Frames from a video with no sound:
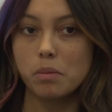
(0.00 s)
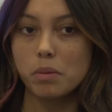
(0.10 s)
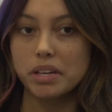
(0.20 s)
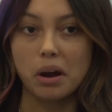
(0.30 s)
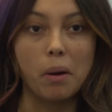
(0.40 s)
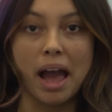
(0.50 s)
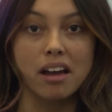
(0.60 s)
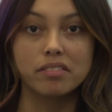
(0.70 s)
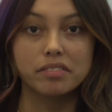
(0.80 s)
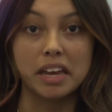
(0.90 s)
we don't
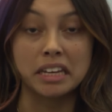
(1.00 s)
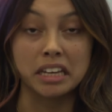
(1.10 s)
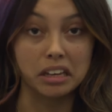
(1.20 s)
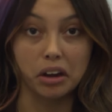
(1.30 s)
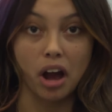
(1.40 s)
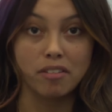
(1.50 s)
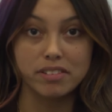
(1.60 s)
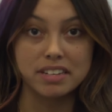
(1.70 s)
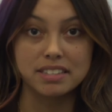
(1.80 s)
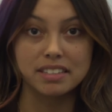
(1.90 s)
have any
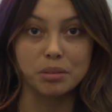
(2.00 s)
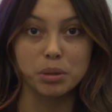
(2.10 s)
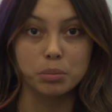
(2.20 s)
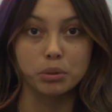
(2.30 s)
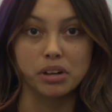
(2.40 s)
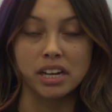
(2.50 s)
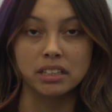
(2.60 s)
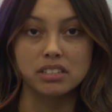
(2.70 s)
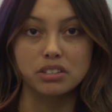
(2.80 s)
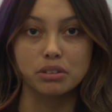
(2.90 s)
confidence in the people running
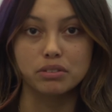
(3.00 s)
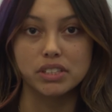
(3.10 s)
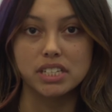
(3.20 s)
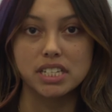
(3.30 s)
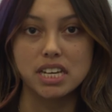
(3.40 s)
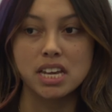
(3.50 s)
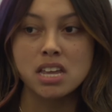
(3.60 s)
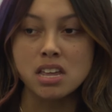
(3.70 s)
this university.